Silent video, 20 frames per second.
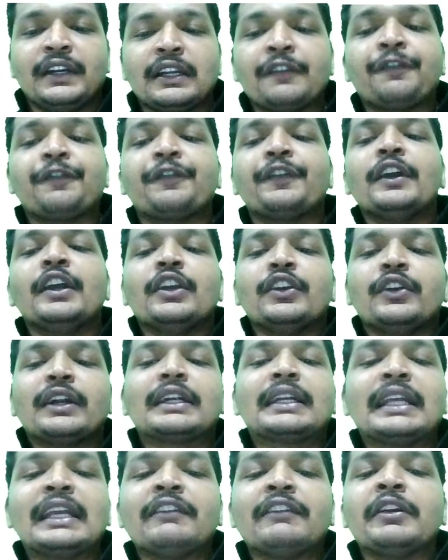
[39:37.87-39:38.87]
If your
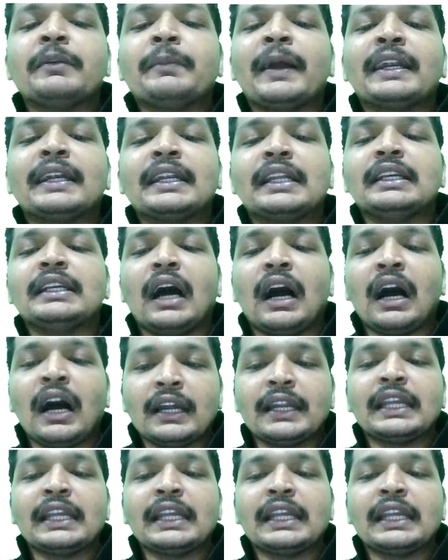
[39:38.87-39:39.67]
dV by dr